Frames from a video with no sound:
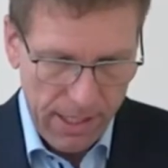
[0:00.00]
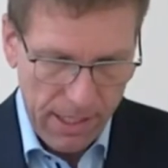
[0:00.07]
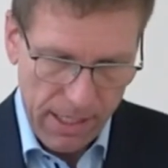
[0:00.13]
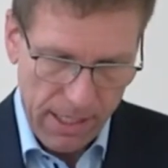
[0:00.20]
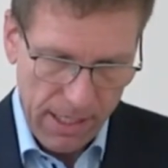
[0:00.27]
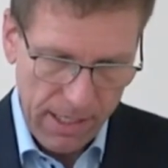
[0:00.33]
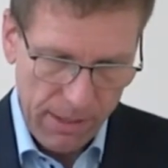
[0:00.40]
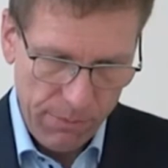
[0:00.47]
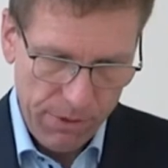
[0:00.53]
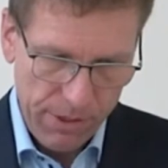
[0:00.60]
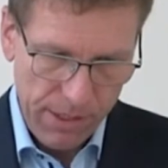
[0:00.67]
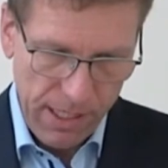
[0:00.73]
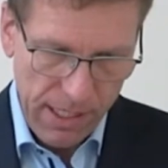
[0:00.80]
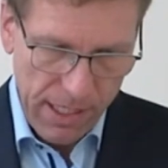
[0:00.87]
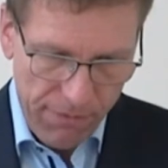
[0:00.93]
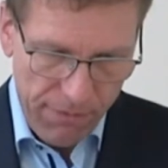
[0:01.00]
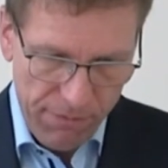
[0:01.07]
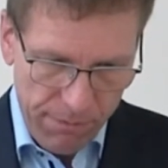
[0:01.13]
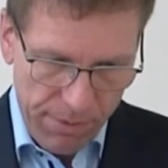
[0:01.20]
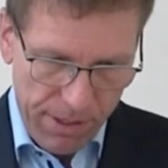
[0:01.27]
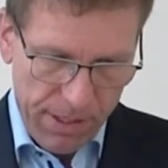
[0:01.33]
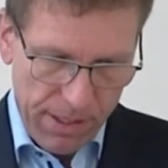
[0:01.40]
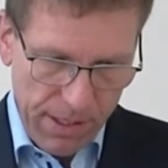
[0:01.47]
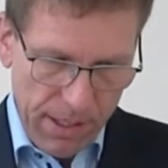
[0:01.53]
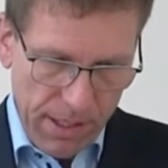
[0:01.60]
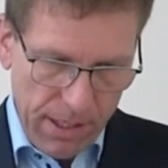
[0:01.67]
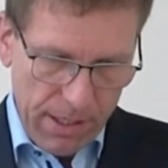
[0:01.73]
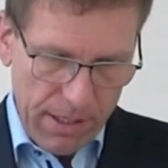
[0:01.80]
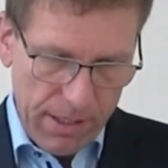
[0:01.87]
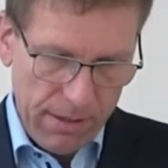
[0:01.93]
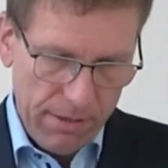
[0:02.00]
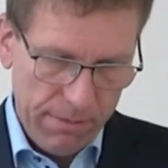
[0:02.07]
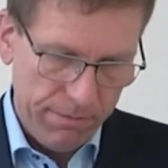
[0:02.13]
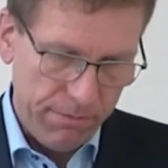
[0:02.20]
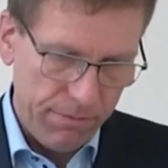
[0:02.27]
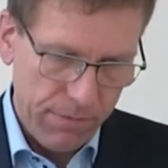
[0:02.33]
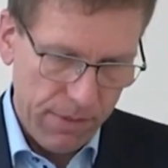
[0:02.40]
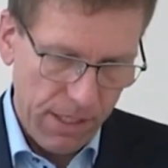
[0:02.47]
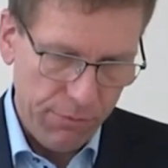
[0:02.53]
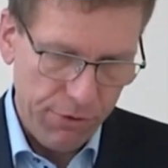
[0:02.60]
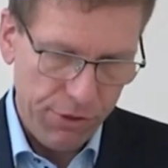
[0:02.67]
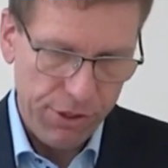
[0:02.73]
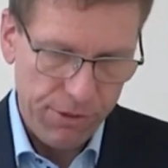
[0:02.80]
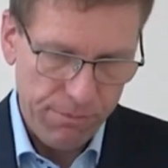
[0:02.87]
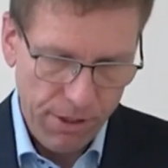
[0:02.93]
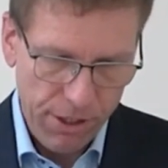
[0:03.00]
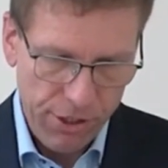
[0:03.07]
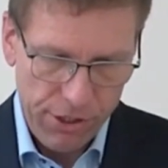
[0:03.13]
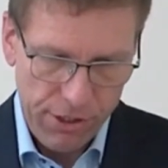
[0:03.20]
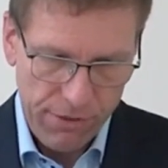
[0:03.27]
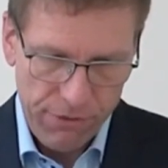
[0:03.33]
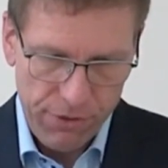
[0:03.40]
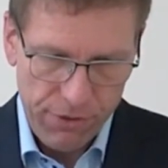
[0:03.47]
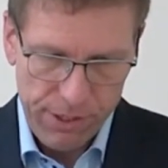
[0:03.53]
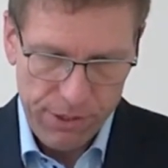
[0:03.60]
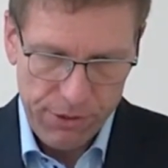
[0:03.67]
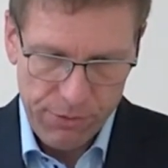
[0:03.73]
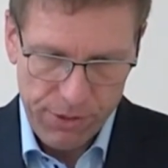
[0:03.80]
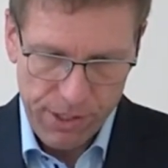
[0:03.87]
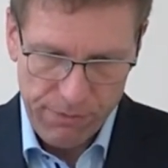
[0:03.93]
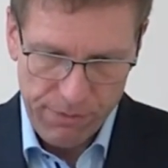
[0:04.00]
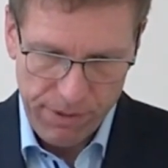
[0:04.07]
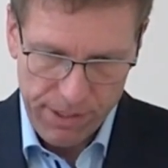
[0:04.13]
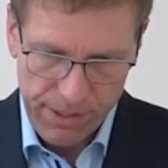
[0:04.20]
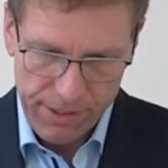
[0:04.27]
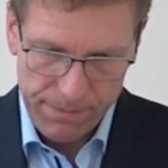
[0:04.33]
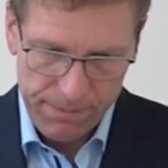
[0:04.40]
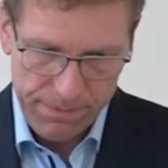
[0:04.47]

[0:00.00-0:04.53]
and there would even be a temperature margin of 22 degrees.